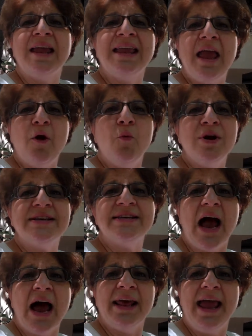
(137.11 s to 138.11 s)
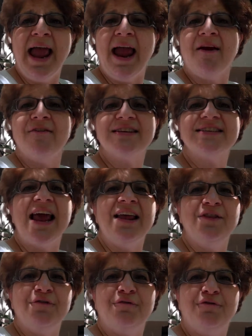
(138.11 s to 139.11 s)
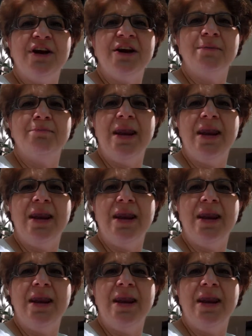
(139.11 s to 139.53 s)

Get with Donna Harris and the Freedom